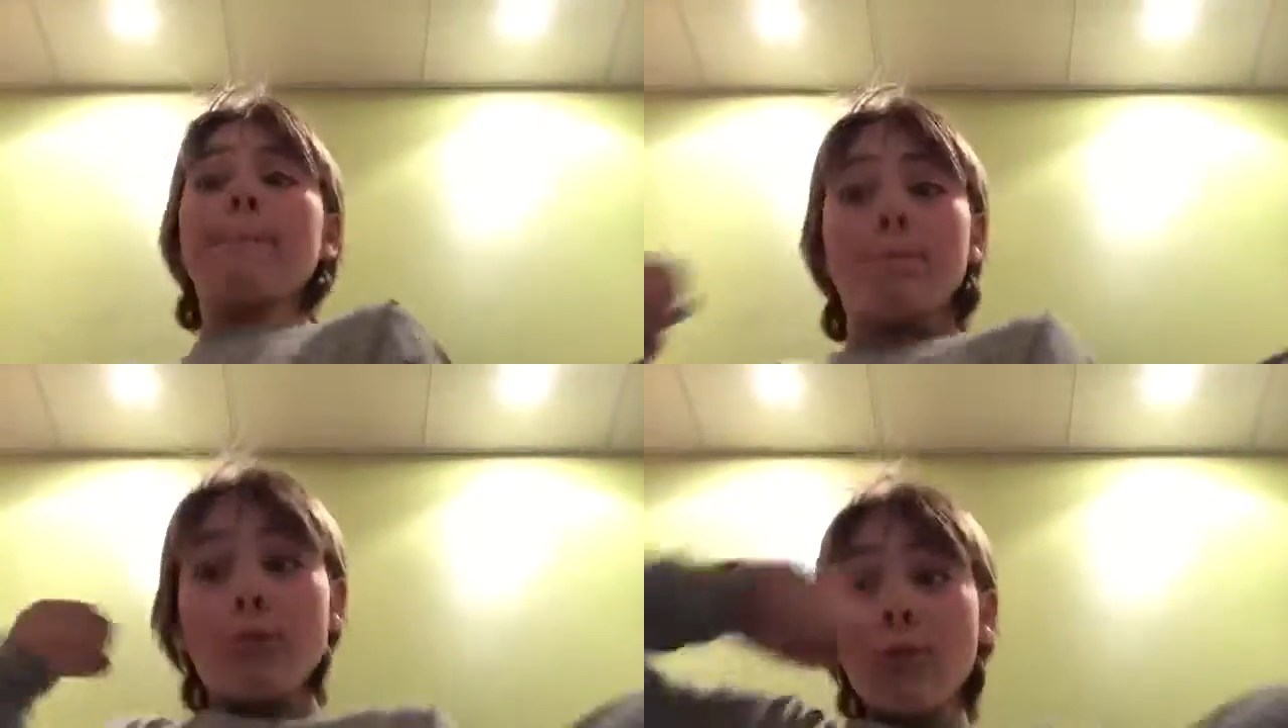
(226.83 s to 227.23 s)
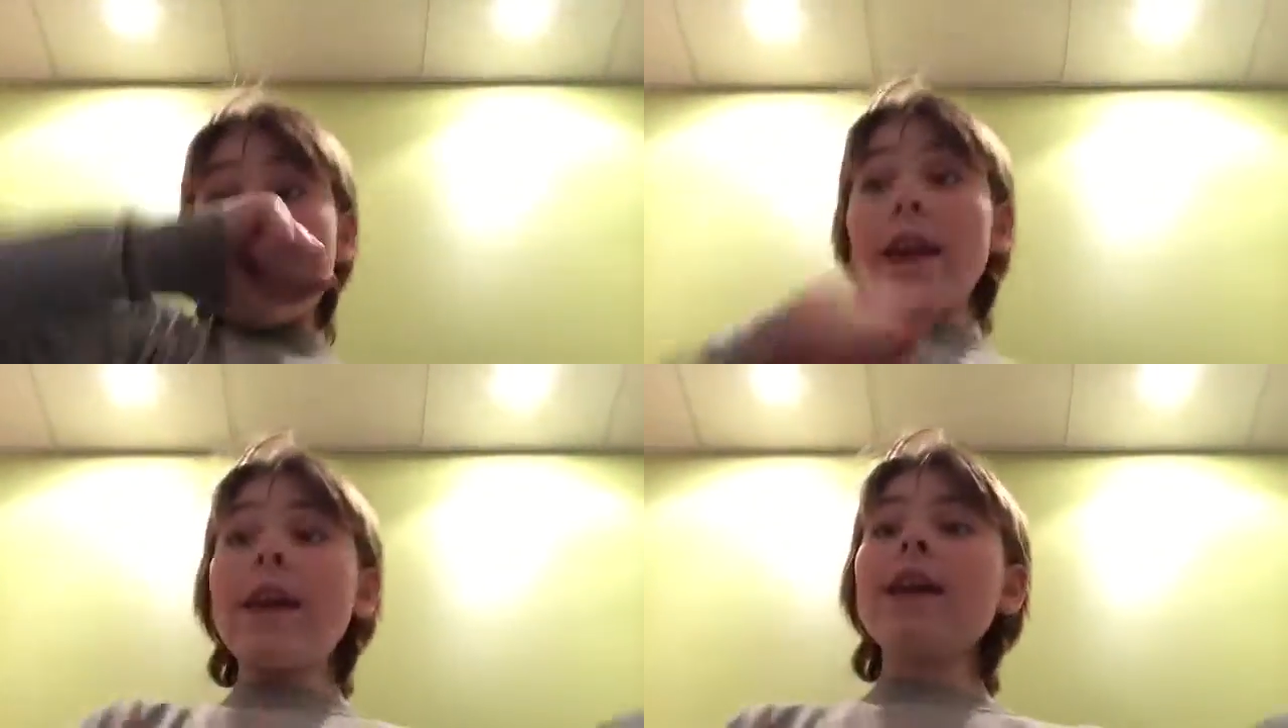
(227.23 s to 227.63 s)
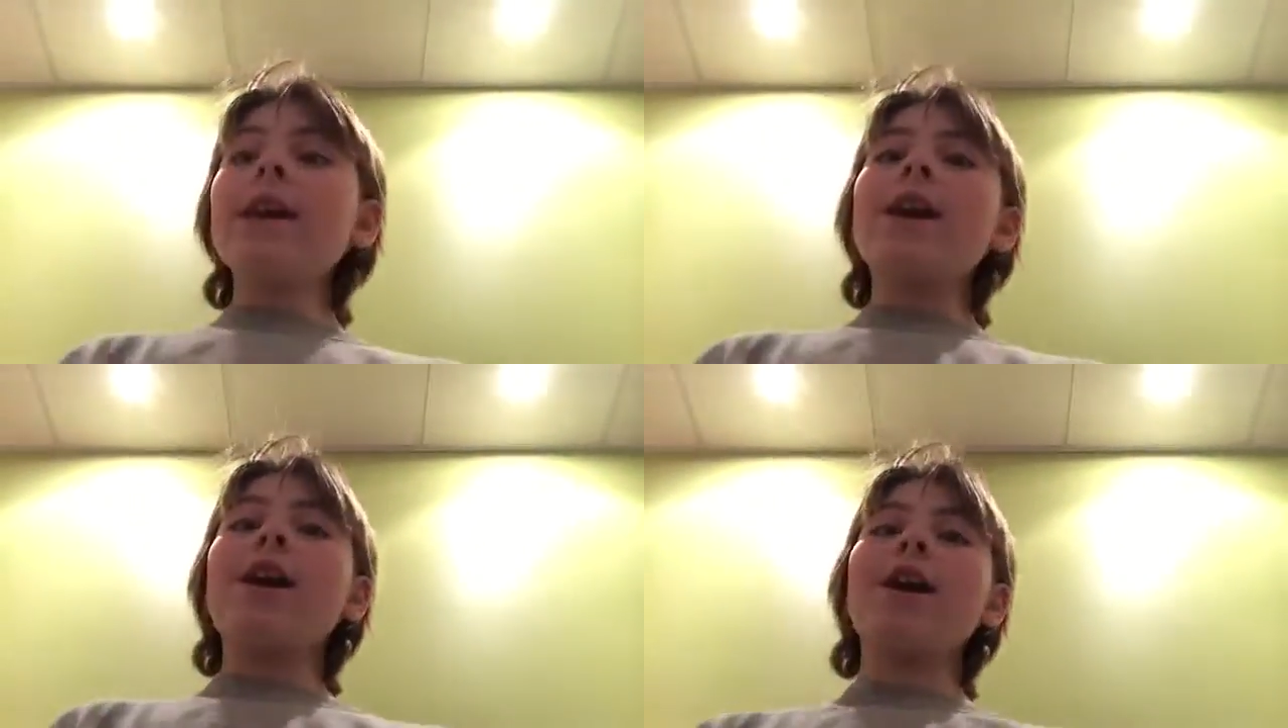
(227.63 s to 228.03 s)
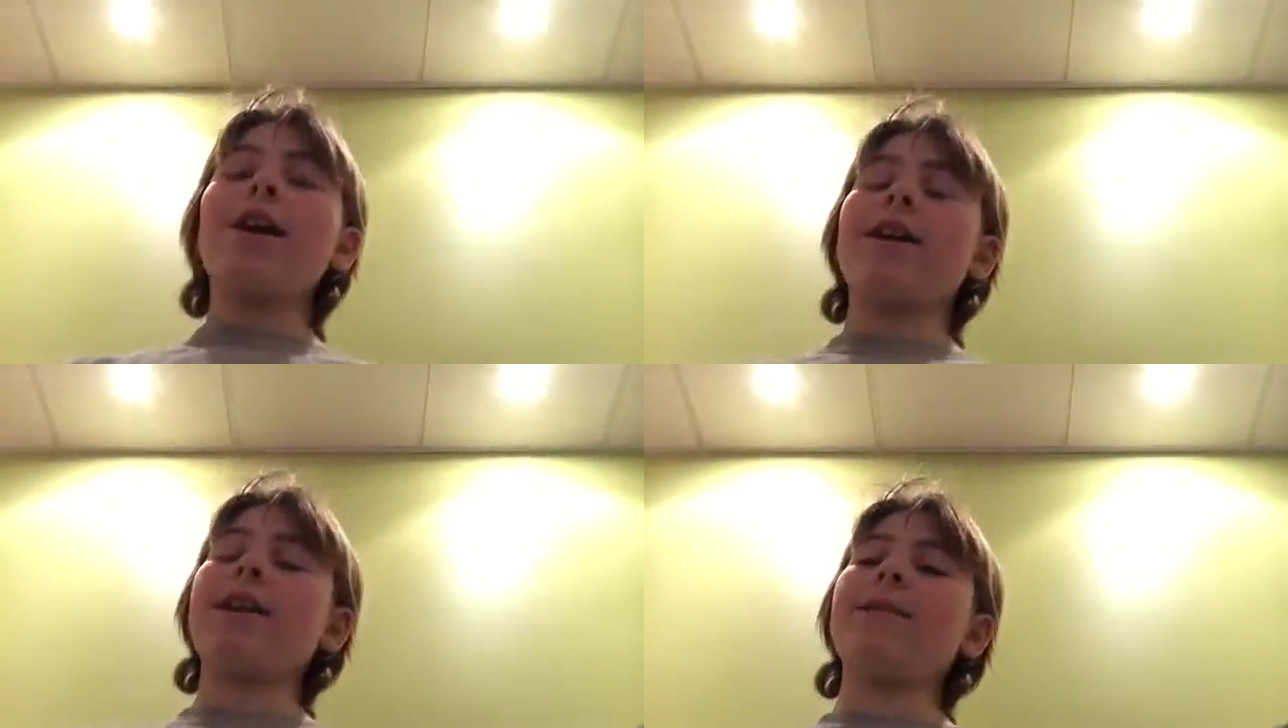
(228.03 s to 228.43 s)
break
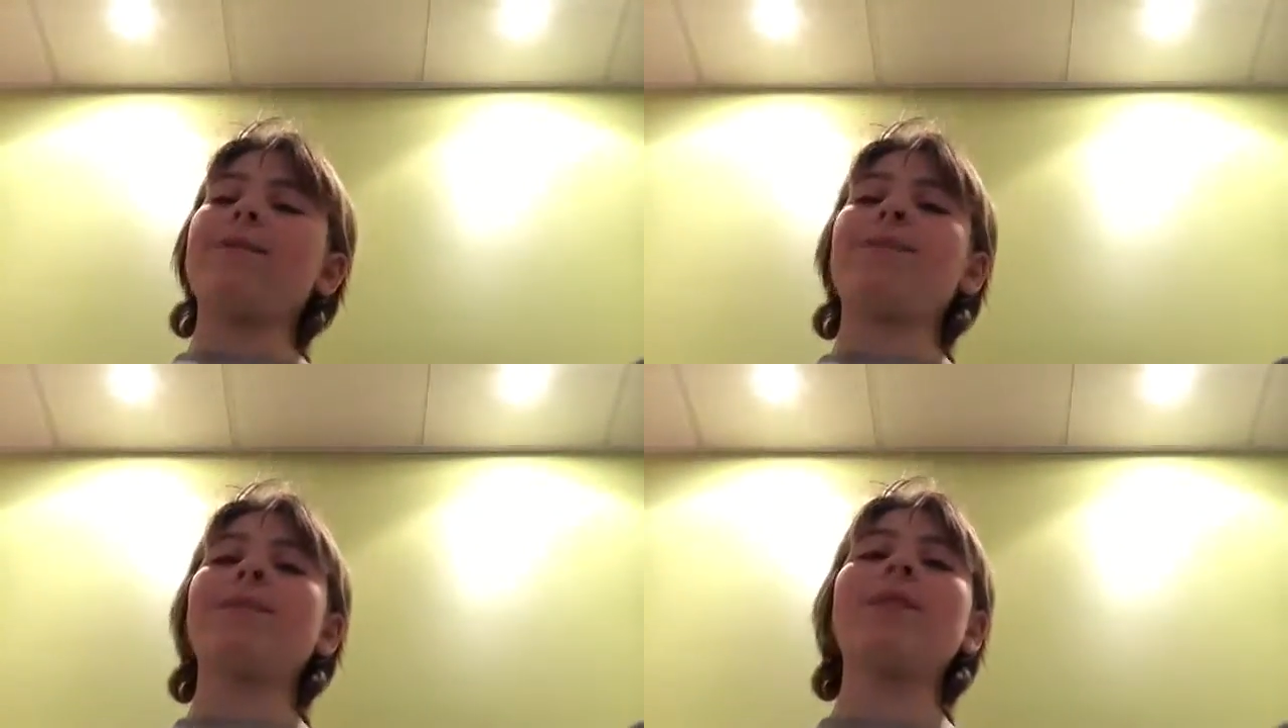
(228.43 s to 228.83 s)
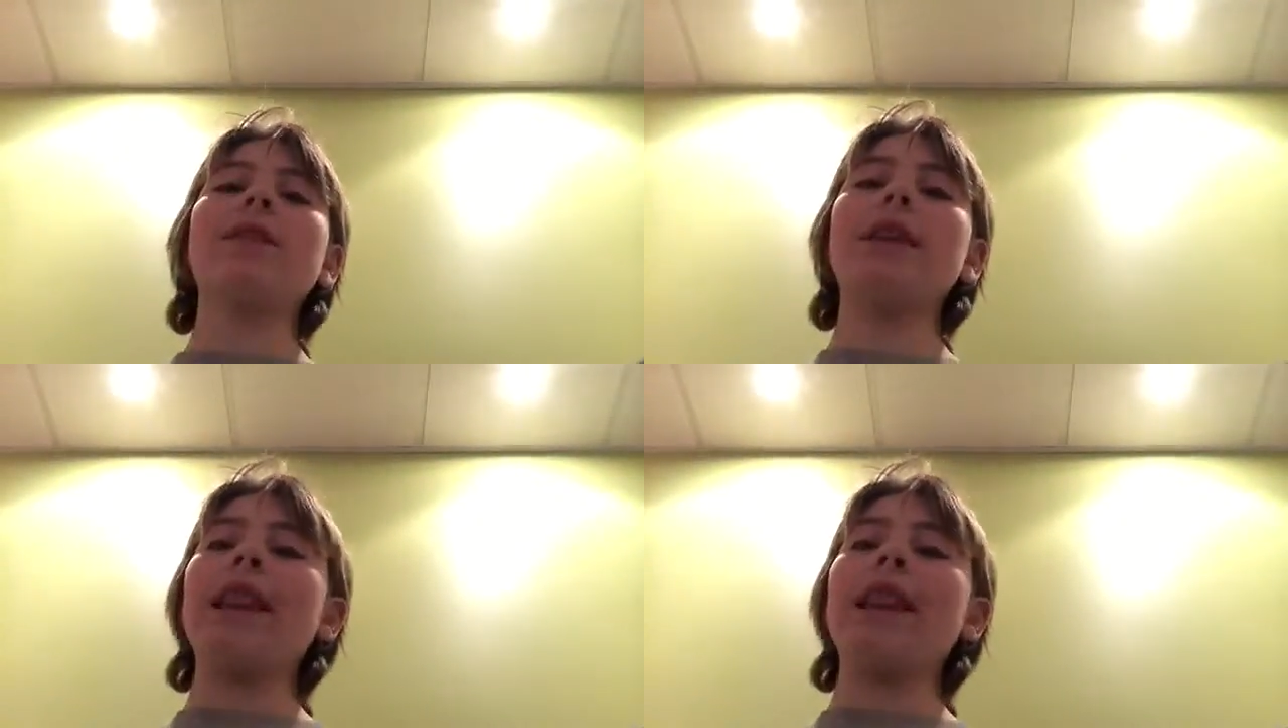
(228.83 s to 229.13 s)
the